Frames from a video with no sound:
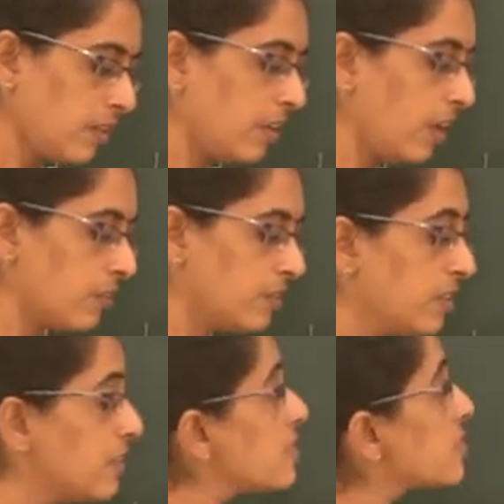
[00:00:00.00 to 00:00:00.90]
Now
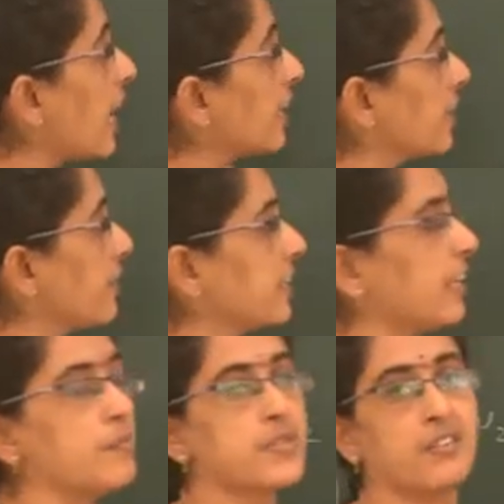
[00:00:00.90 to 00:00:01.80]
start giving the
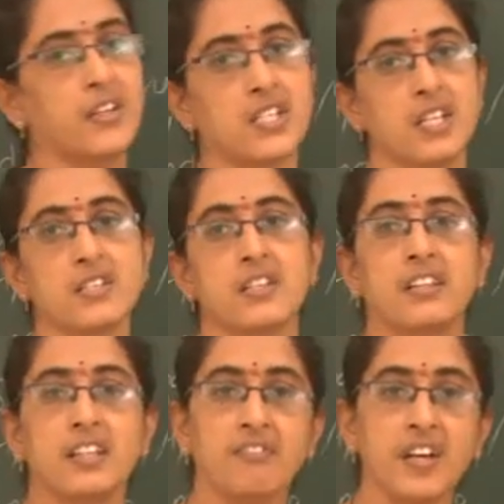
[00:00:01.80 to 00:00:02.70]
observations.
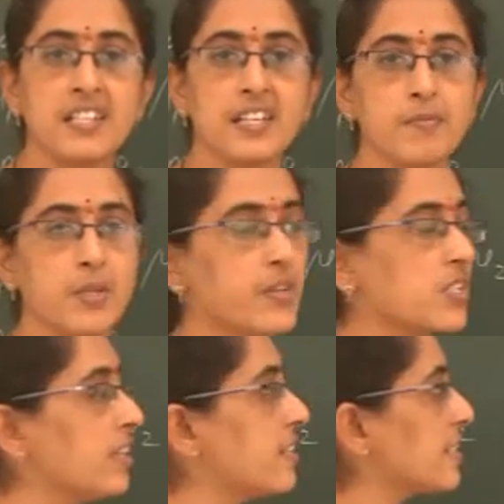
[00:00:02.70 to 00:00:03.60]
The first
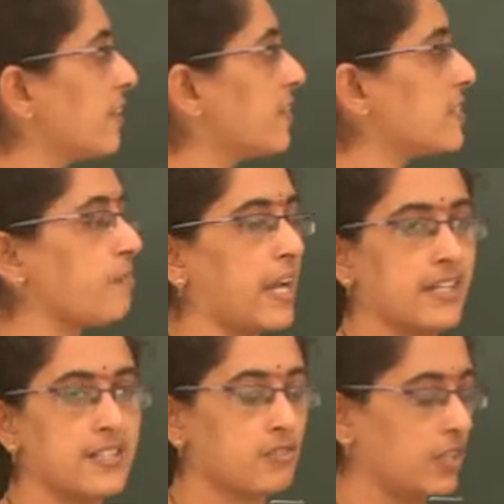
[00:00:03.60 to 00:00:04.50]
observation itself is
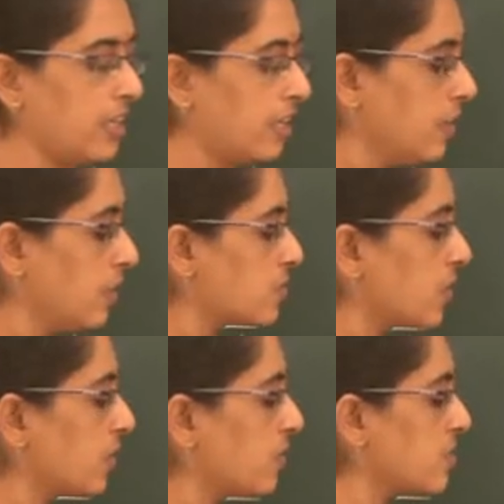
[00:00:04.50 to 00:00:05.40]
minus 3.
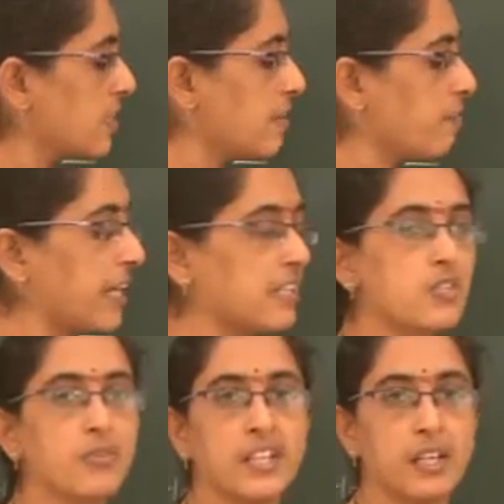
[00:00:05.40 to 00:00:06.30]
So use the
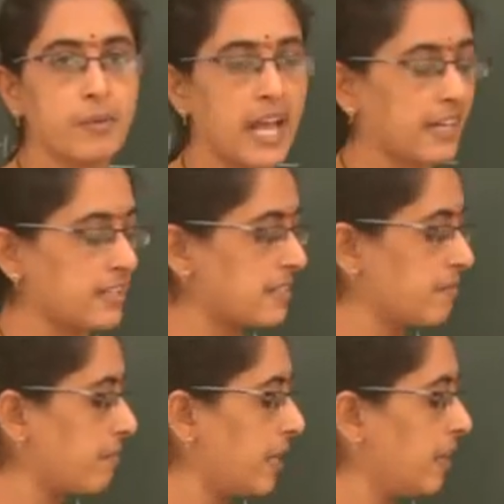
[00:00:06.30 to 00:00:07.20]
minus within a bracket
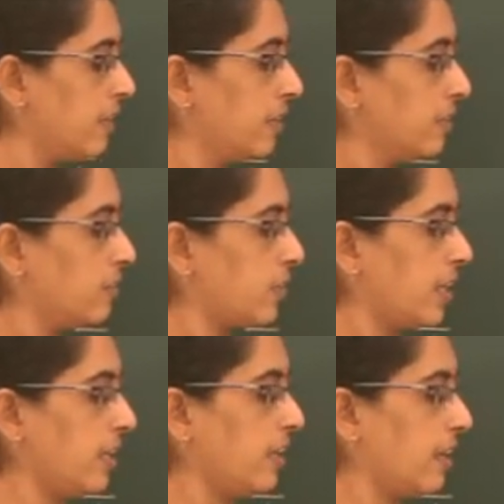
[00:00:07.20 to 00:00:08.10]
symbol
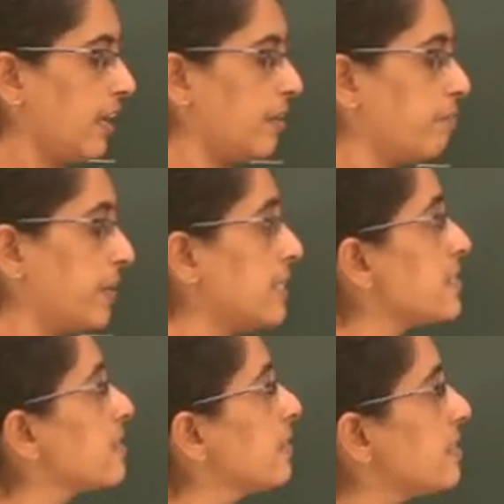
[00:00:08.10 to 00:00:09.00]
3 m
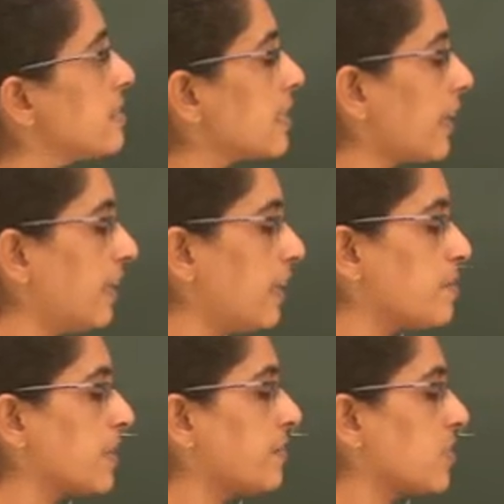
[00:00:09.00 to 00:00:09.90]
plus. Second
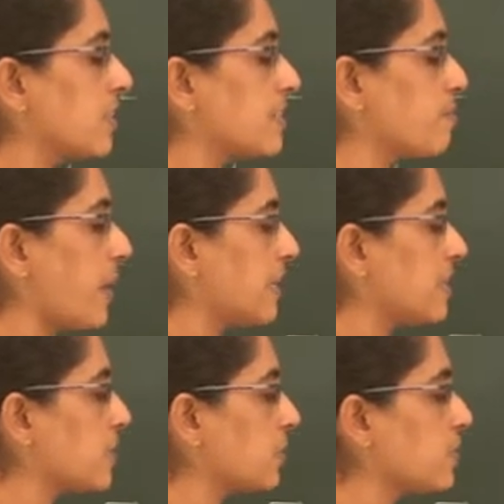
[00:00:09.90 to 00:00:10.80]
observation is
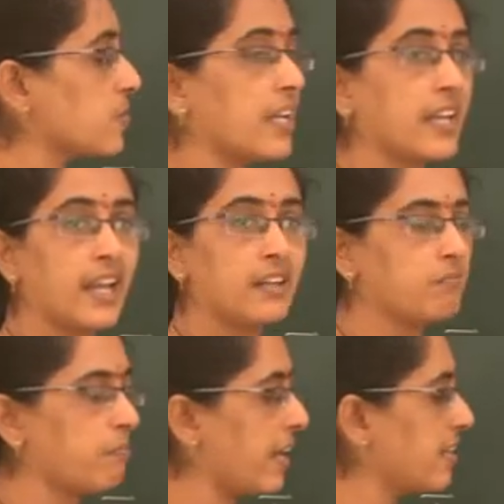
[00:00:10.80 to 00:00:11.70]
minus 2. So again
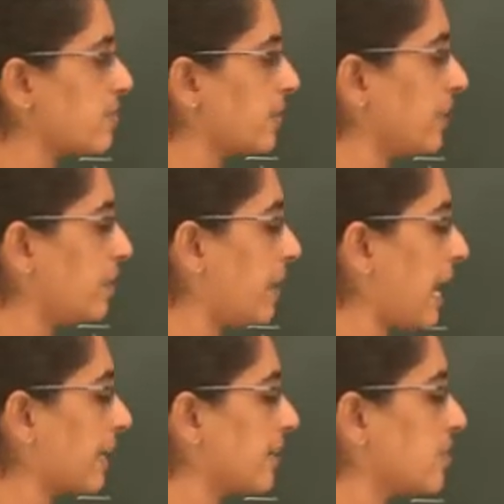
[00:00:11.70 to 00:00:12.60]
minus within a
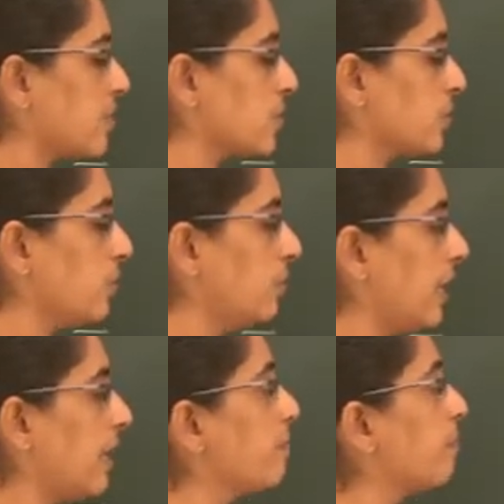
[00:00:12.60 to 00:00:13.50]
bracket and 2
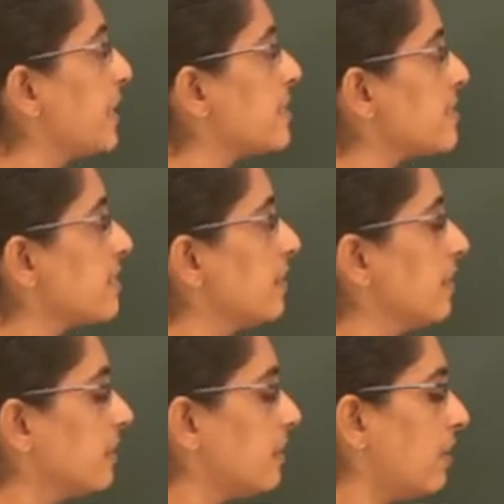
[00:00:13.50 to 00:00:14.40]
m plus.
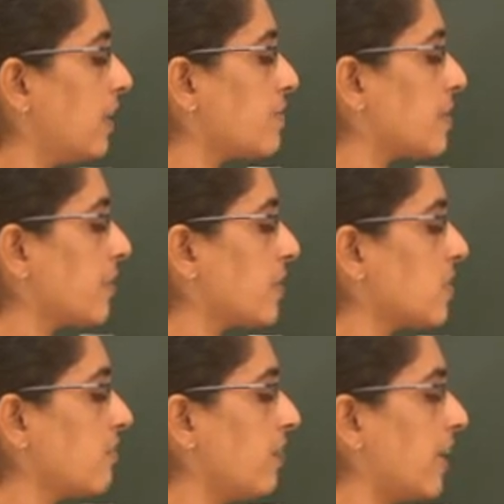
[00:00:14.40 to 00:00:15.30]
Third
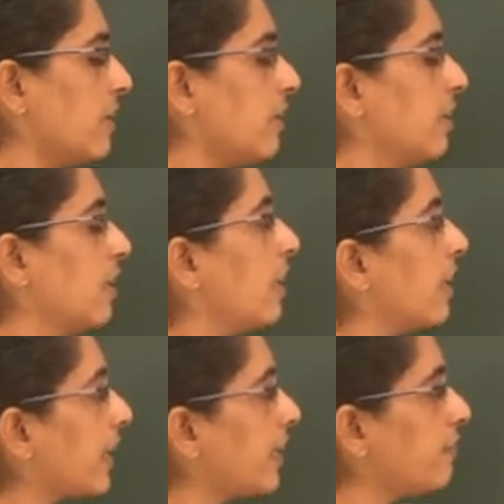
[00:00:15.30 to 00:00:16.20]
observation 1.
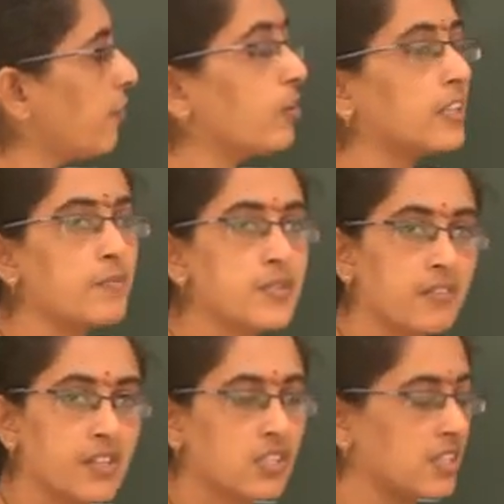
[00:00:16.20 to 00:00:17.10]
Again fourth
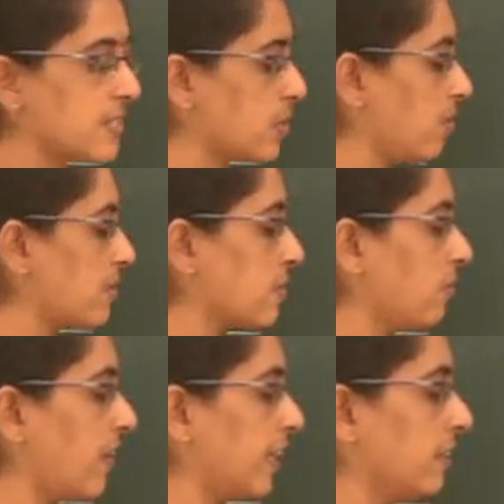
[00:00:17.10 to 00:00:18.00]
observation is also
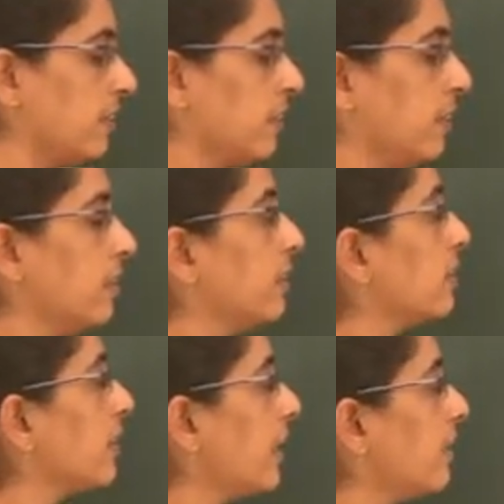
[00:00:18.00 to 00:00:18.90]
1.
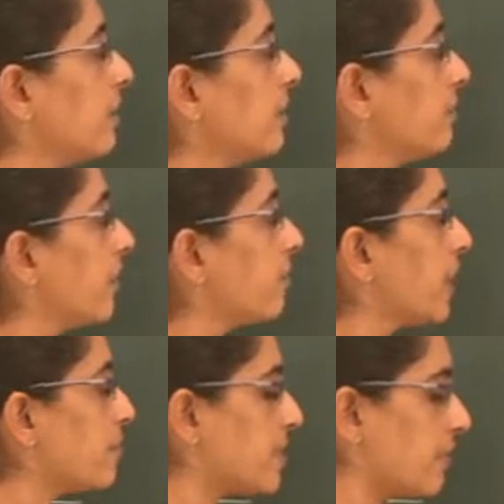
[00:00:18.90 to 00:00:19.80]
Then fifth
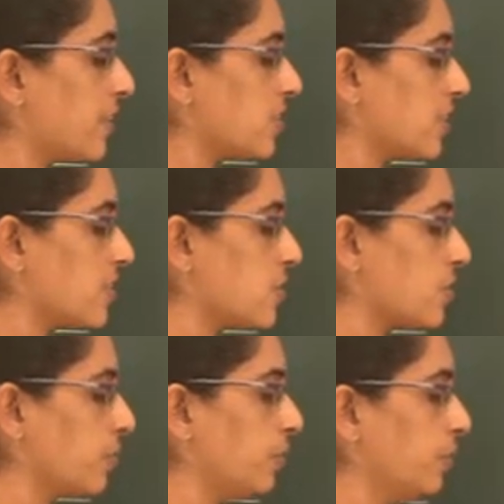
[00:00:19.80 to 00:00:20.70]
observation is
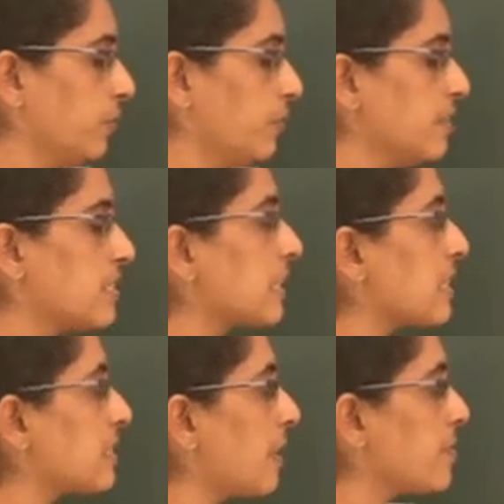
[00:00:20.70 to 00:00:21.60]
2.
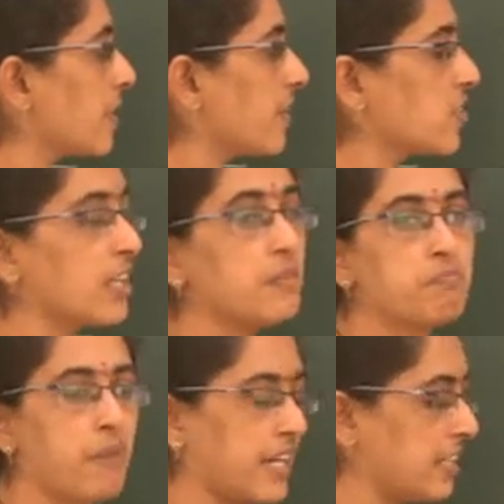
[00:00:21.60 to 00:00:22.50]
Sixth observation
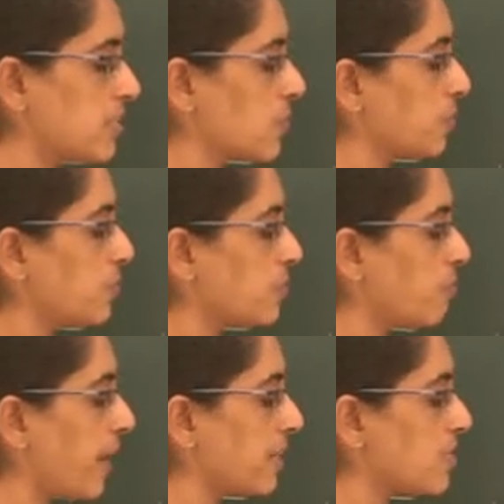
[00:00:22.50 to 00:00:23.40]
minus 2. So
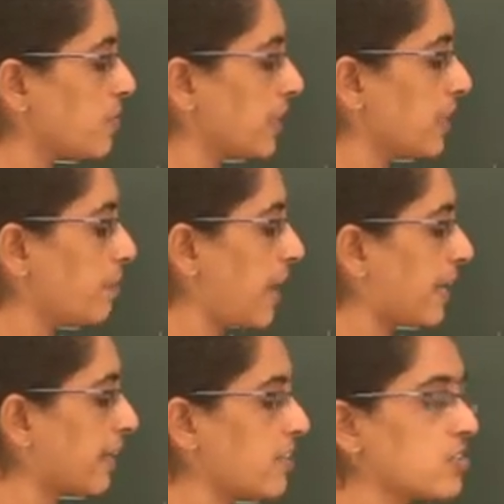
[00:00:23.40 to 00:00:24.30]
minus within a
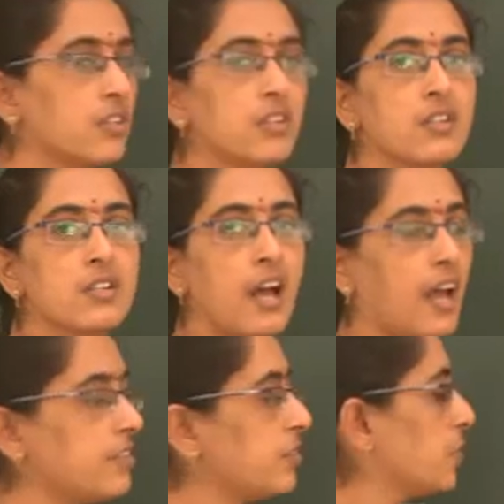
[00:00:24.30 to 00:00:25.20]
bracket
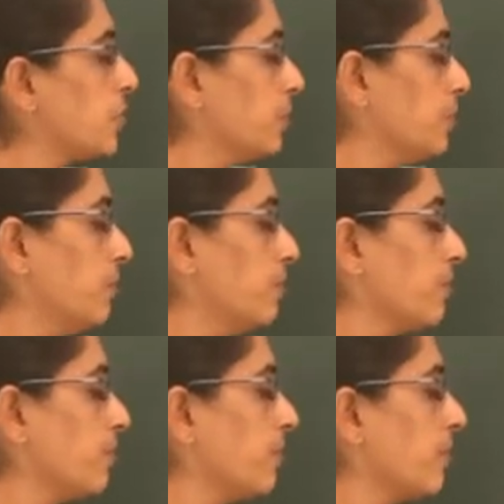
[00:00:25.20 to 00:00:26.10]
and 2.
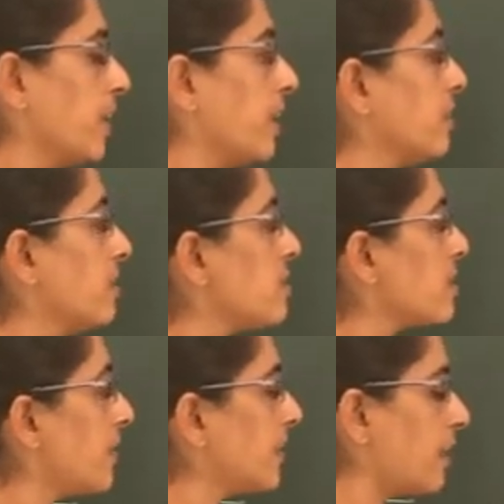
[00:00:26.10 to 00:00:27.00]
Then
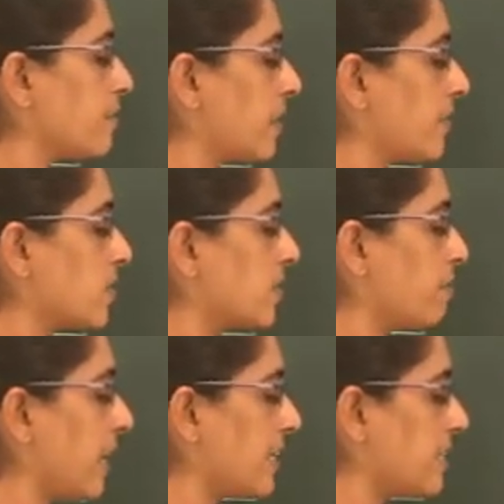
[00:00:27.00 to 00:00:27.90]
seventh observation
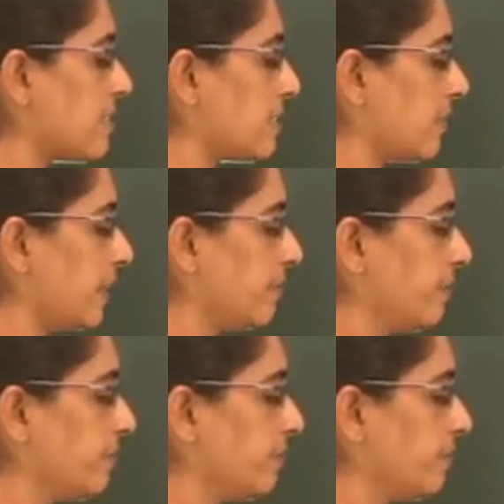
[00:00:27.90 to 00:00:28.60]
minus 7.